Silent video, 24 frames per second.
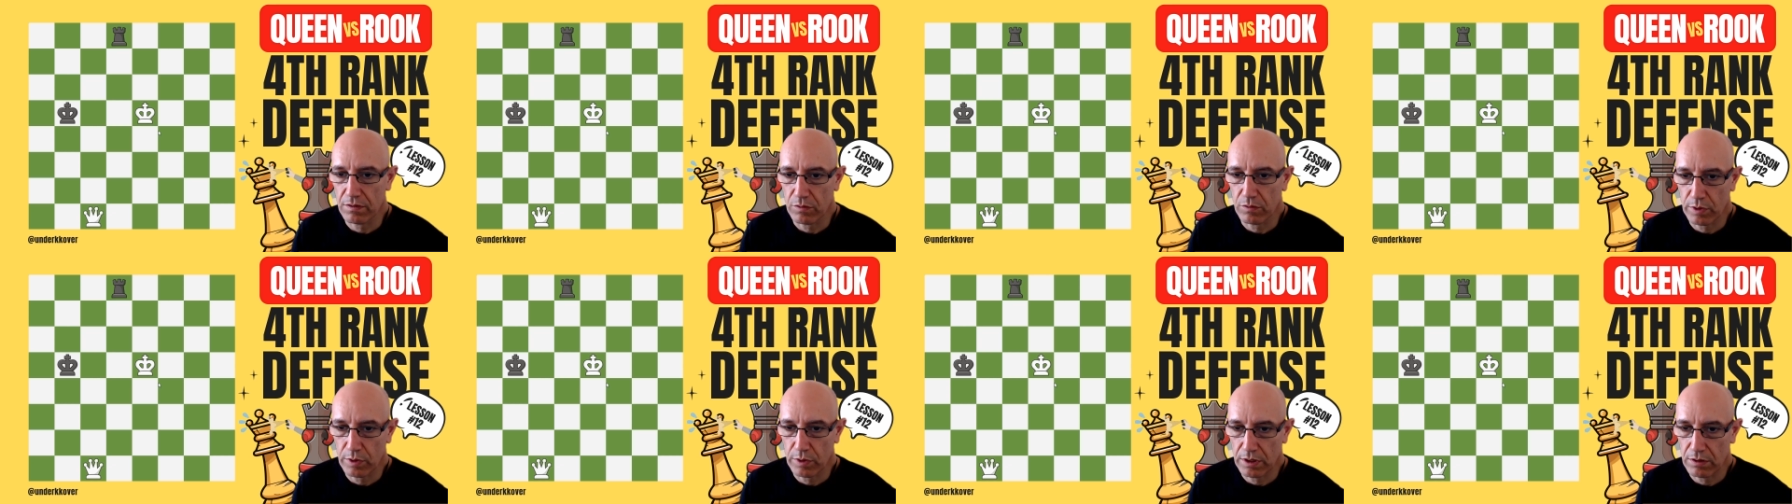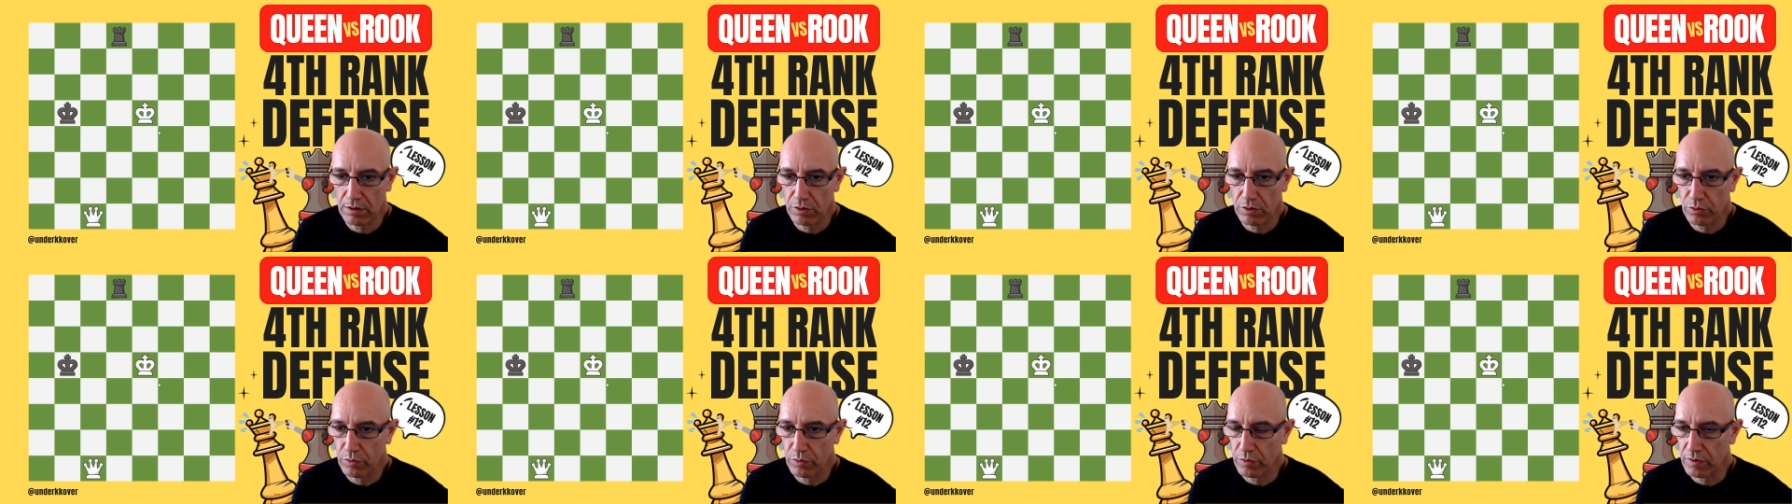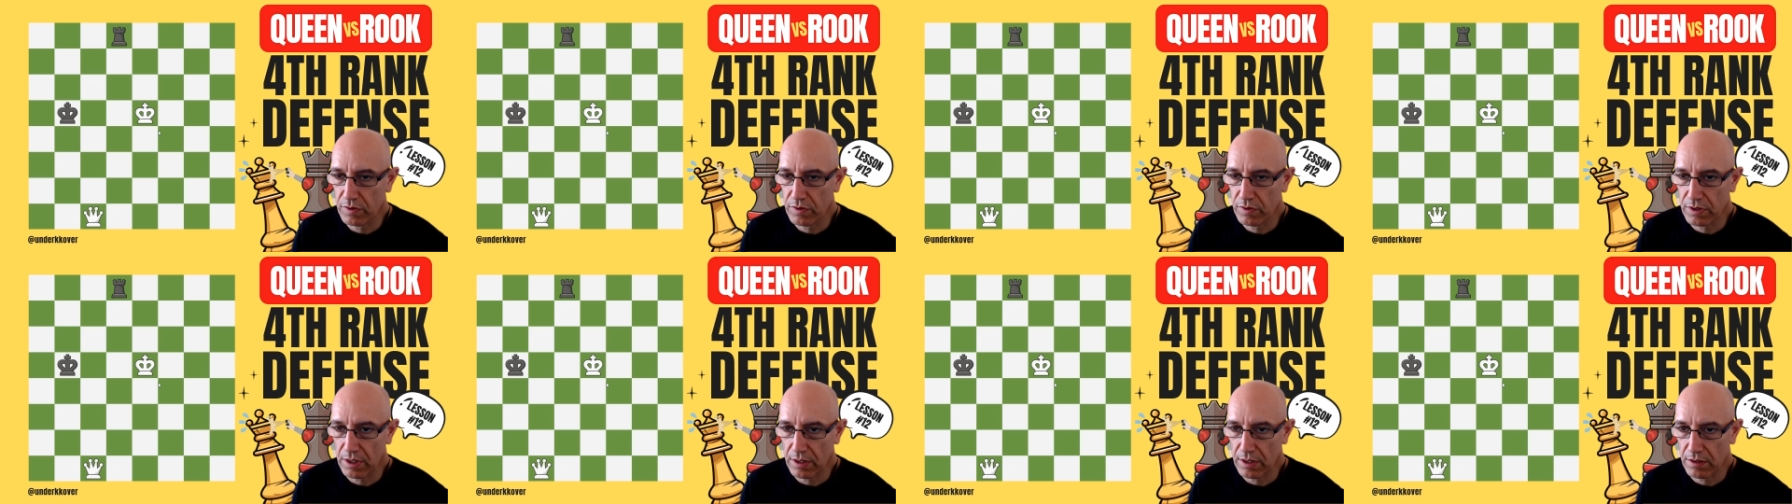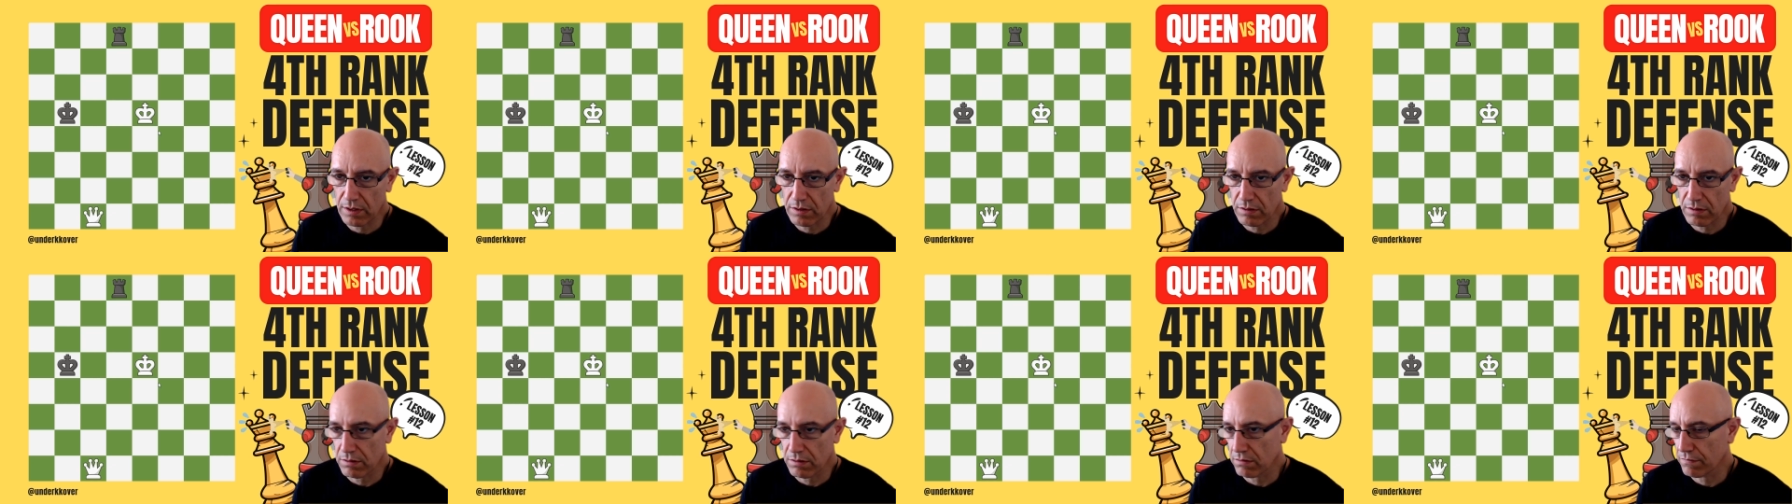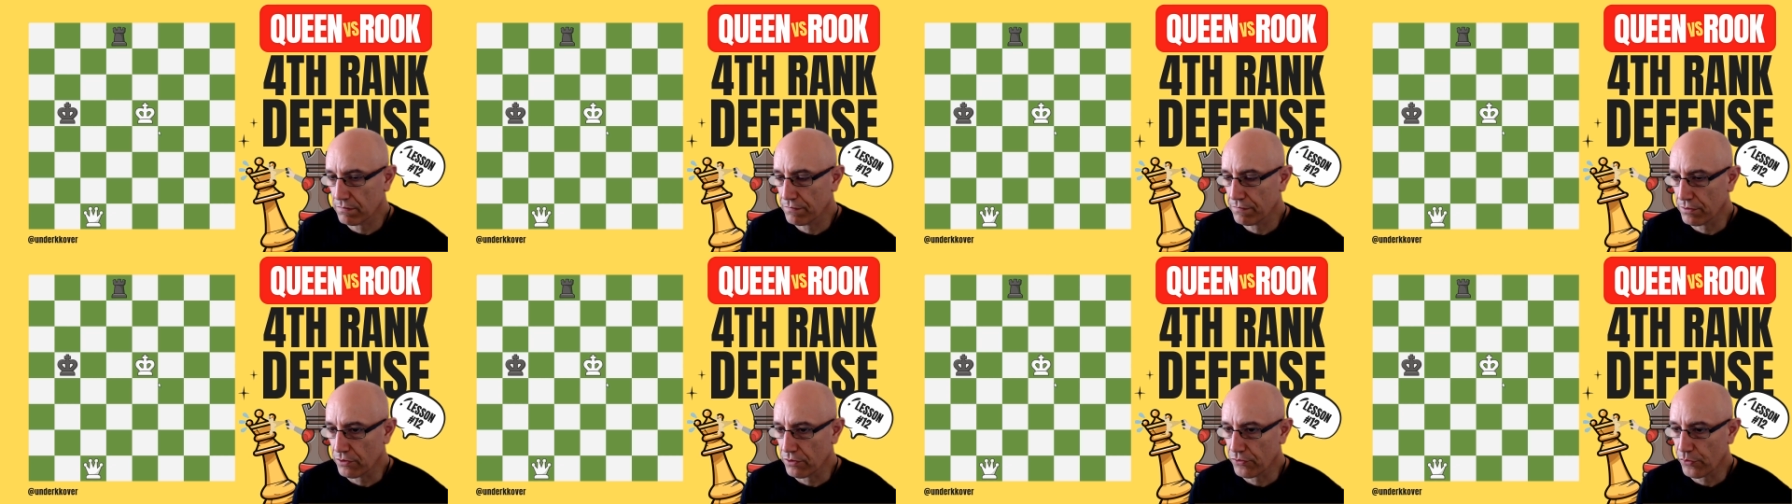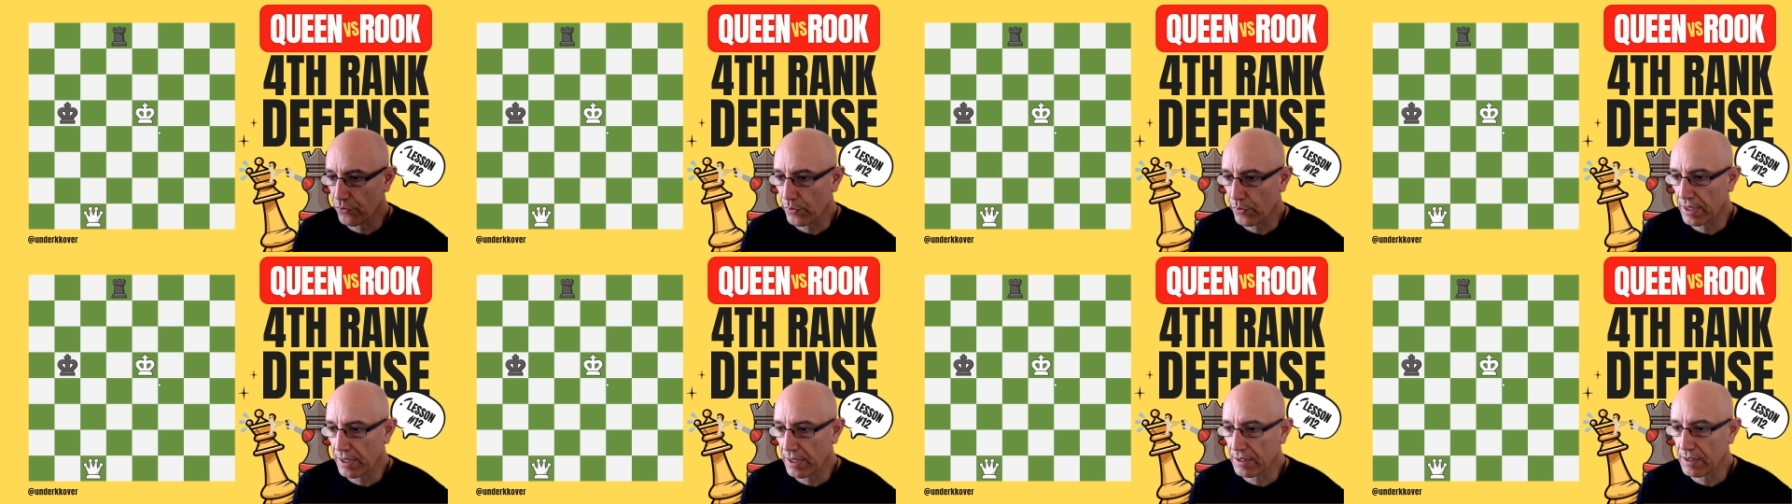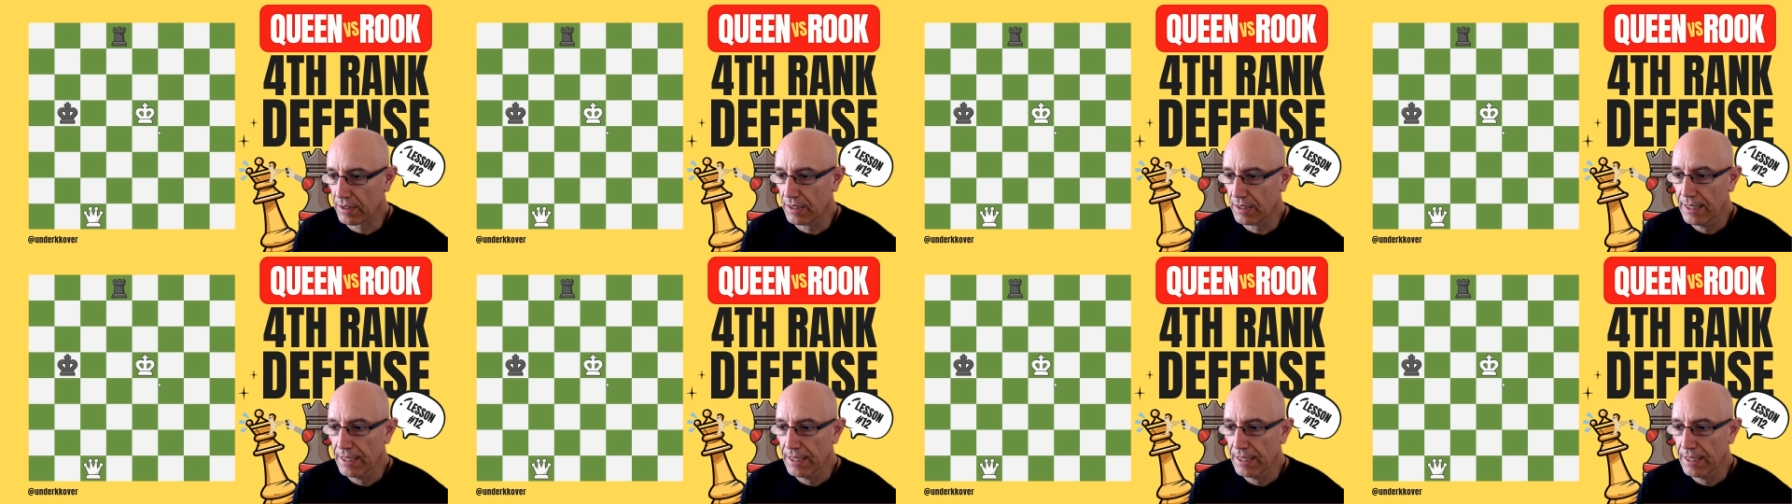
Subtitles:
when the rook starts on the fourth rank.